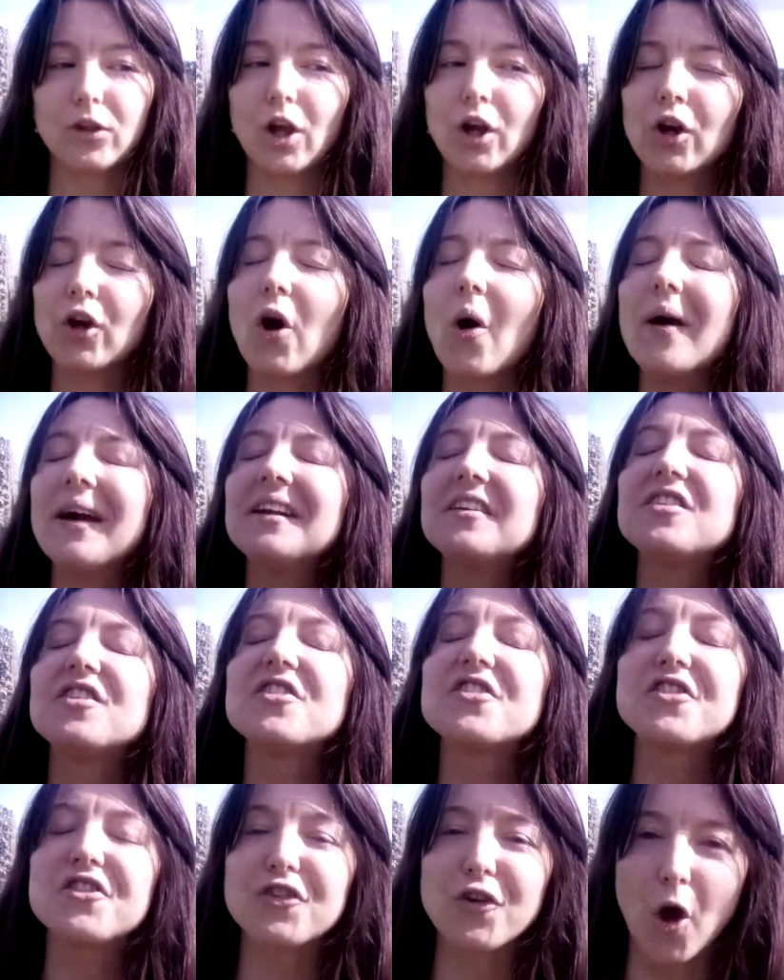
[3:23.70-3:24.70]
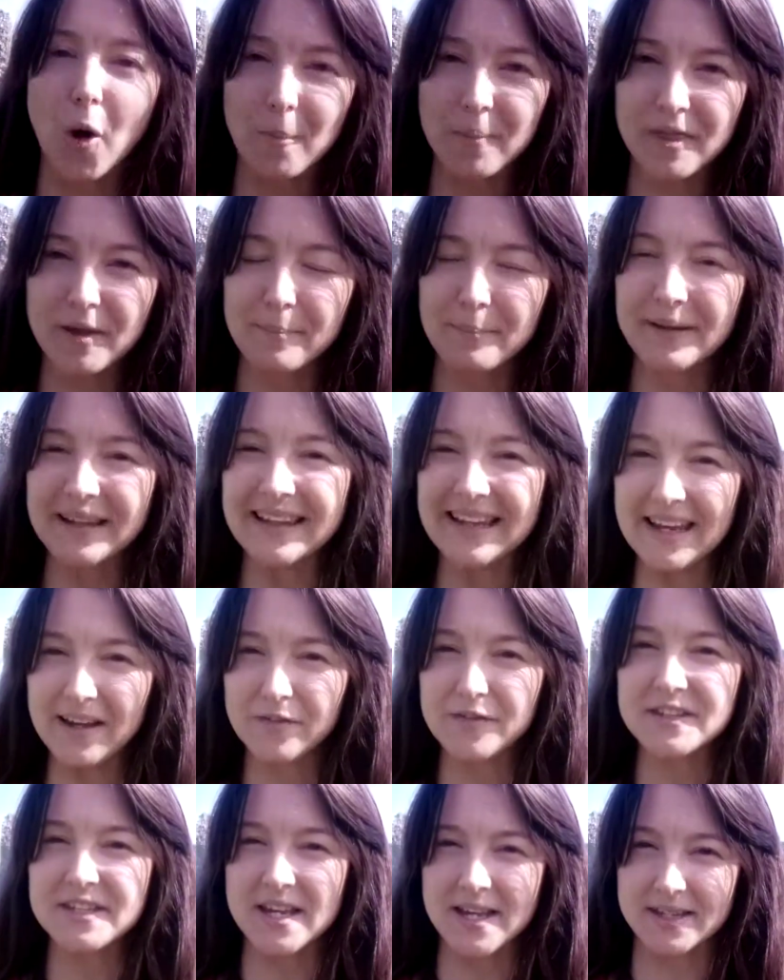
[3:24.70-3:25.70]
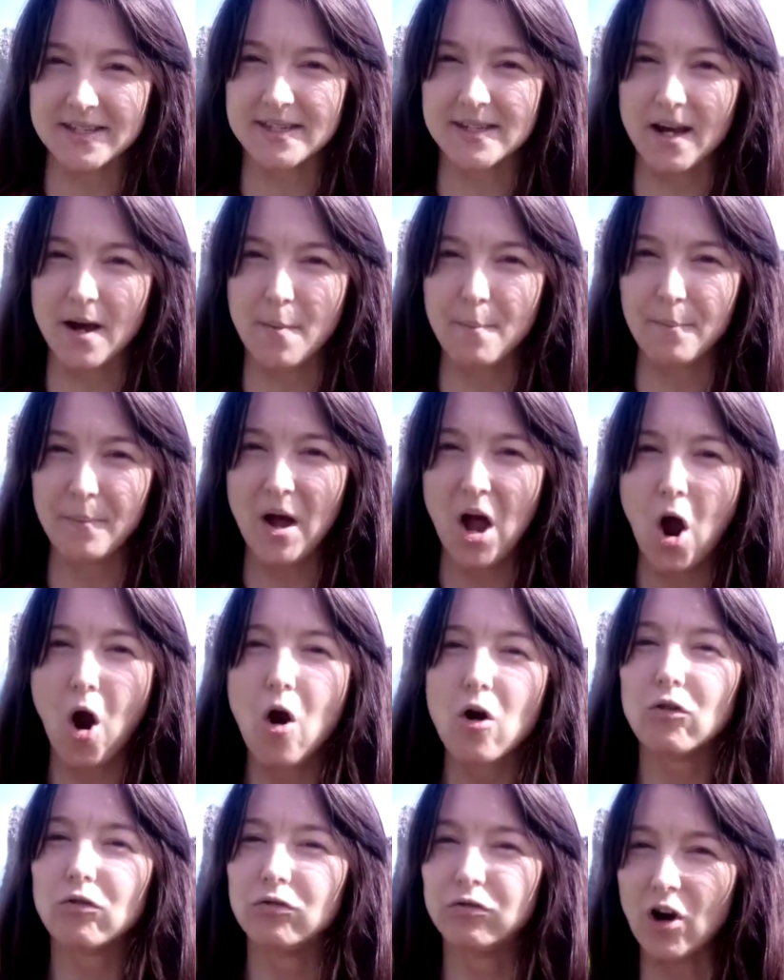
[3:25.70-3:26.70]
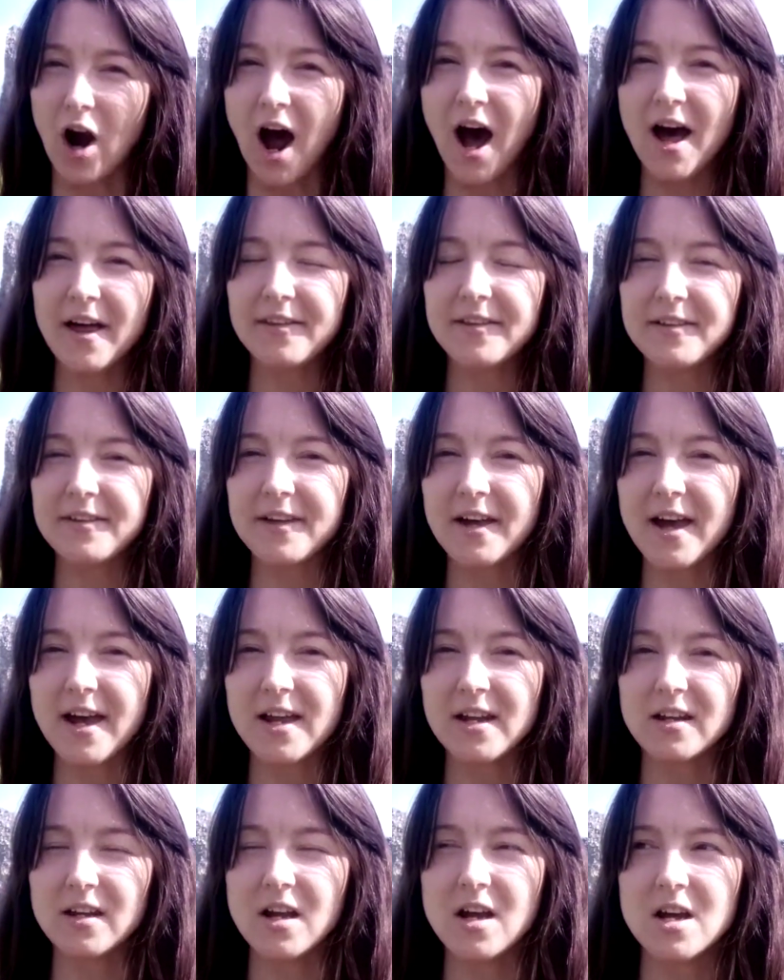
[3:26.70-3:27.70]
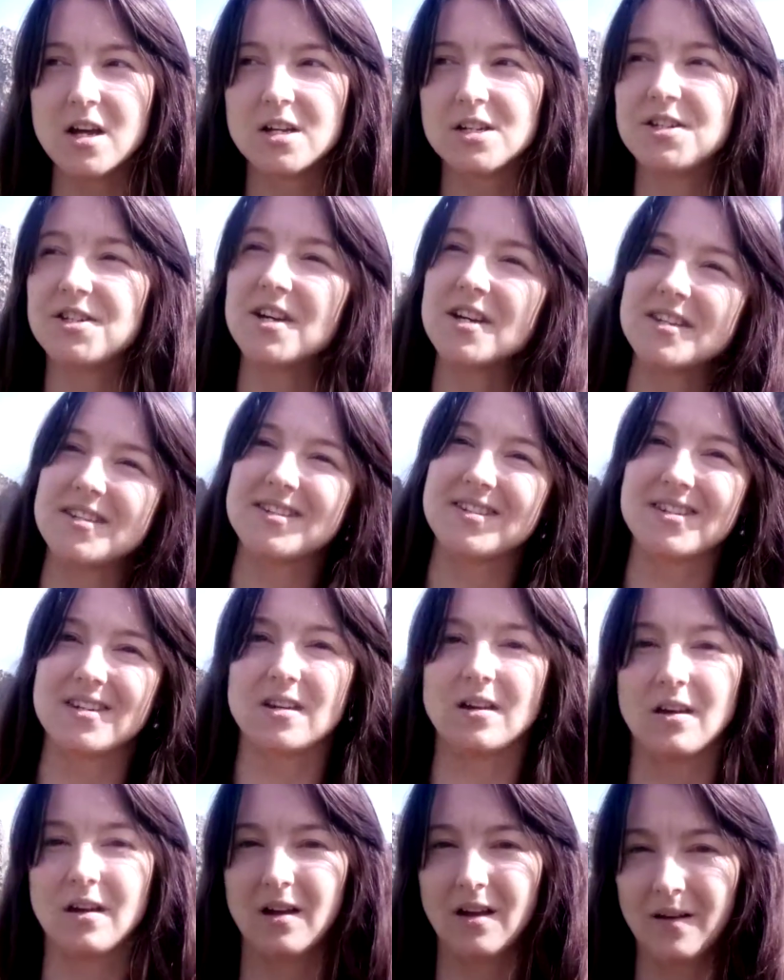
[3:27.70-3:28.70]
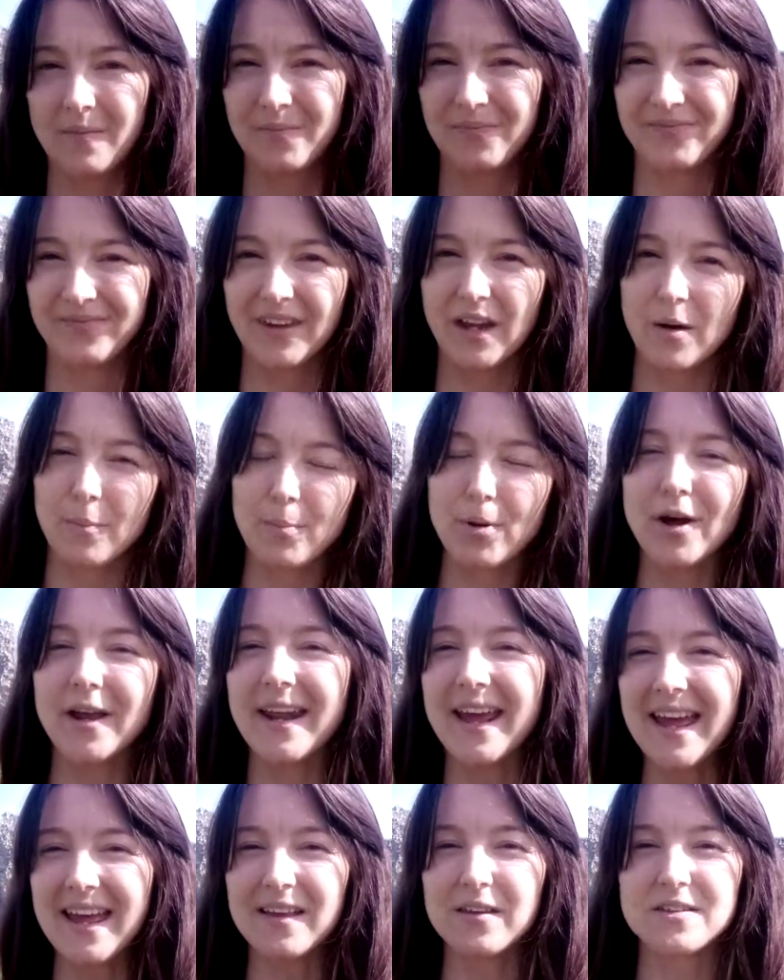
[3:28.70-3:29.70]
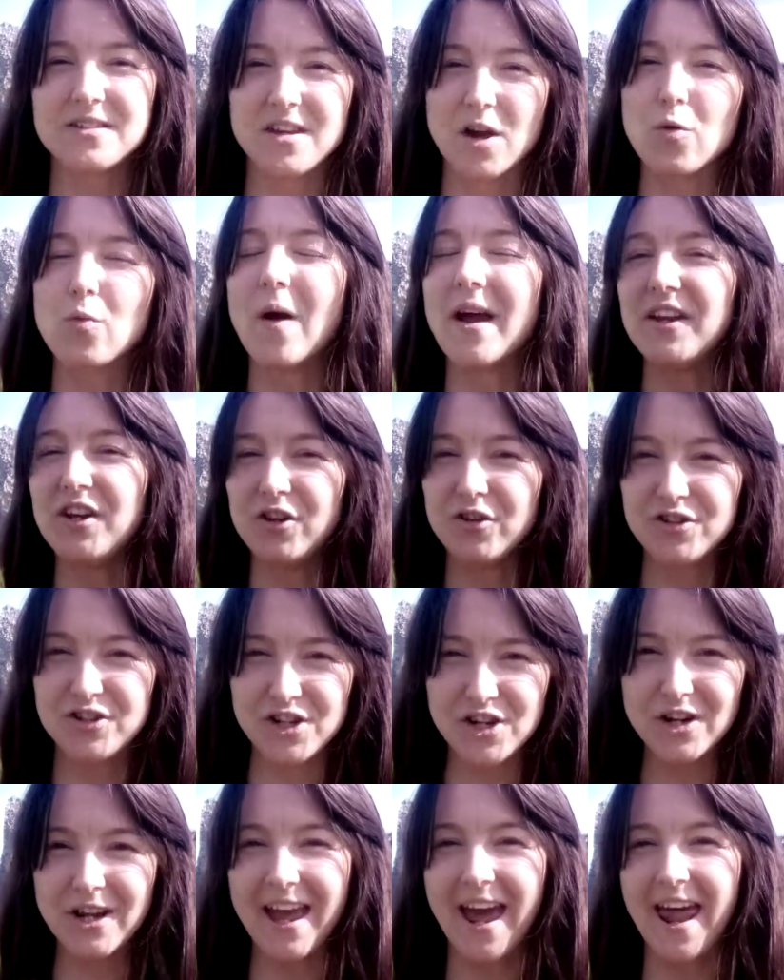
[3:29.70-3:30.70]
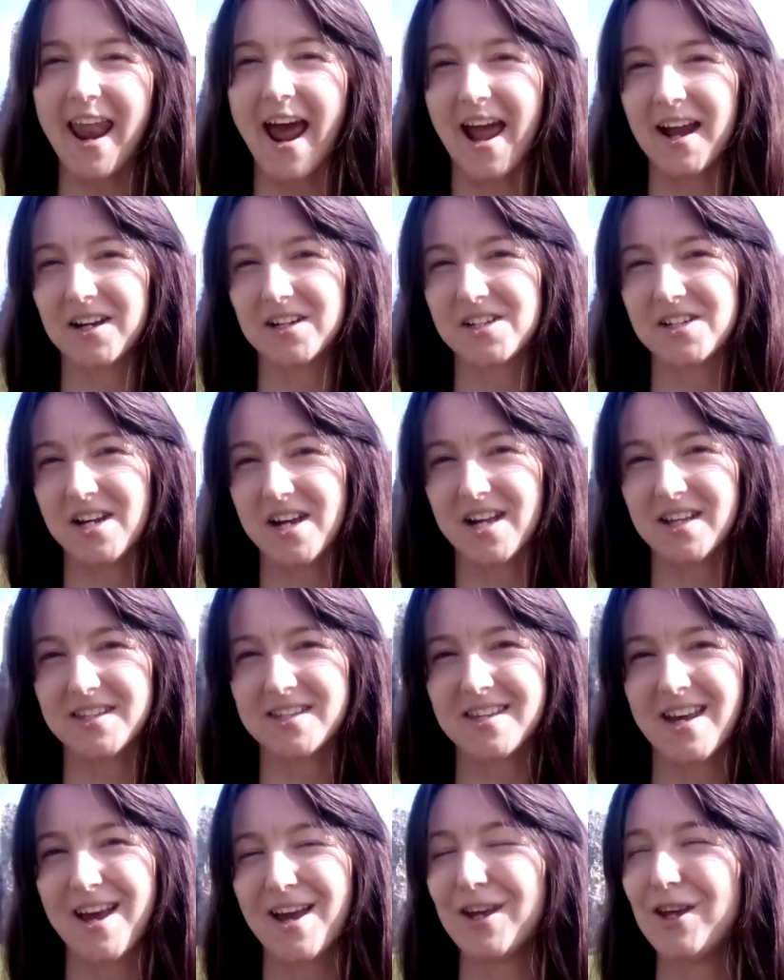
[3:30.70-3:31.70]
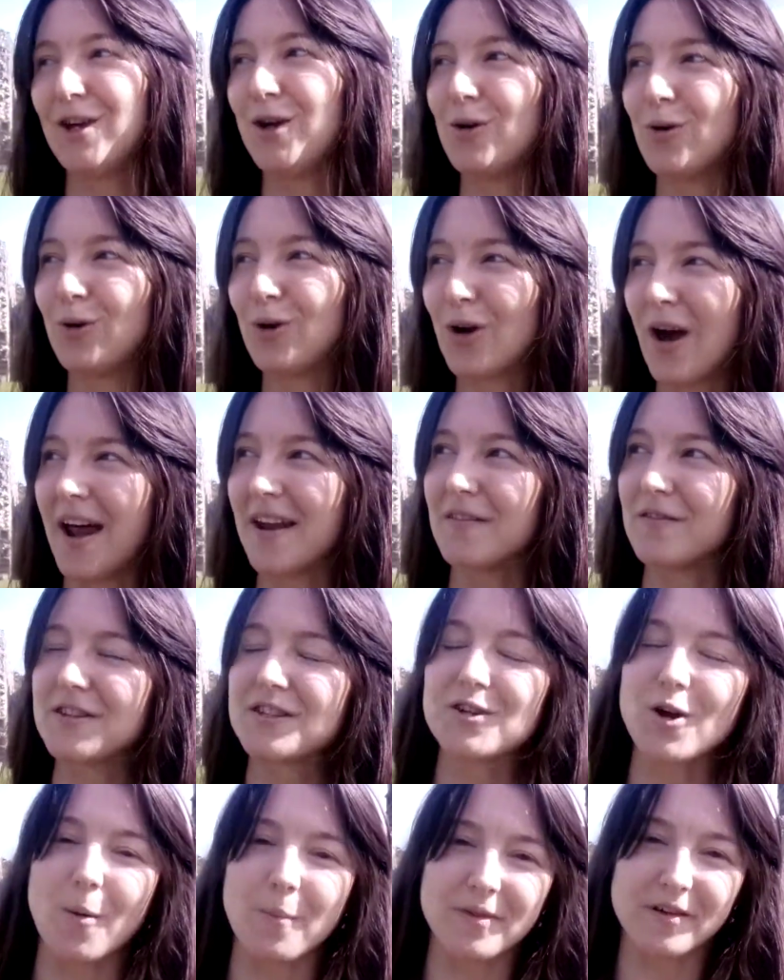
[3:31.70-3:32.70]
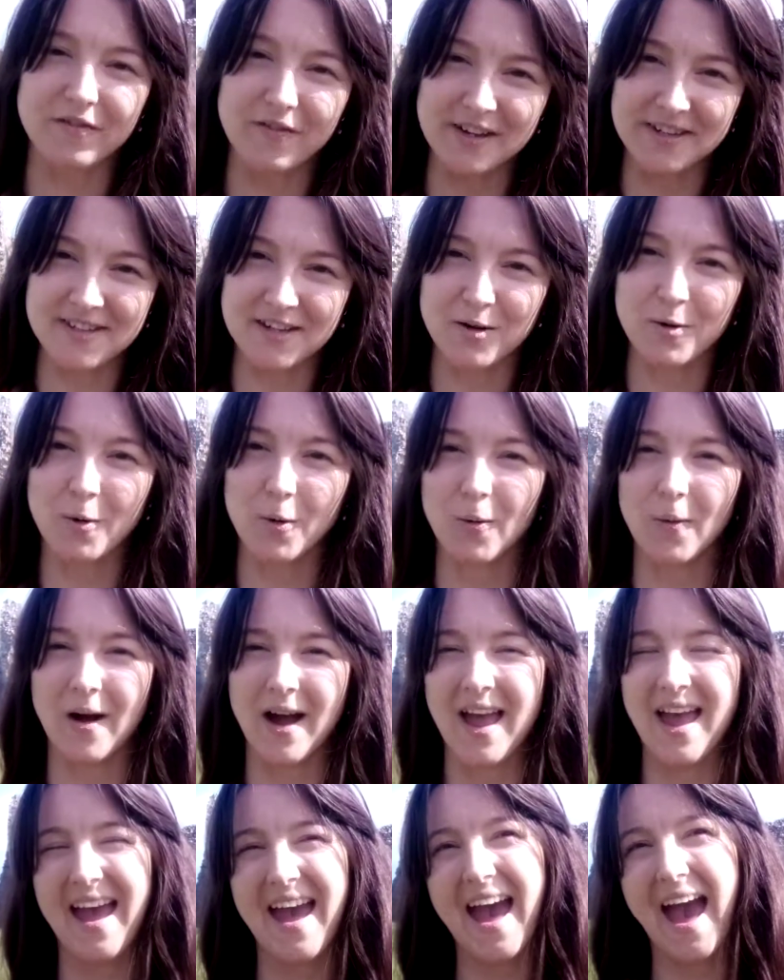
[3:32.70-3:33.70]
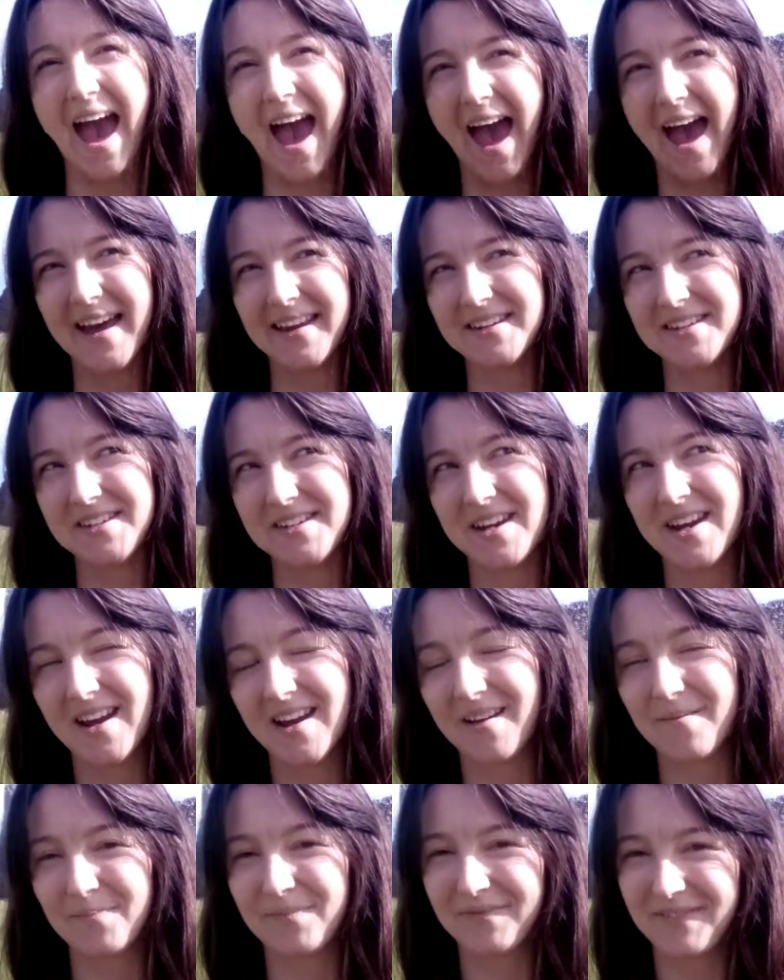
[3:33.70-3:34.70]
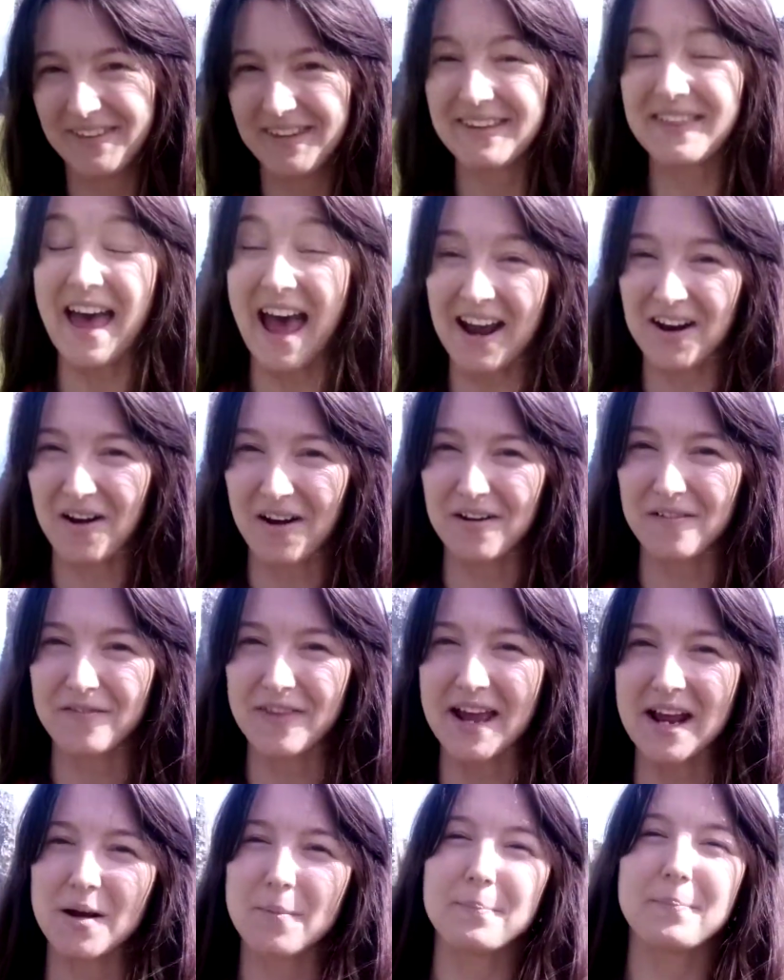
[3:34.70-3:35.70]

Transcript: going to stop the belief system, rather than just put it so when you do get anxious, you kind of stop the physical and that kind of thing.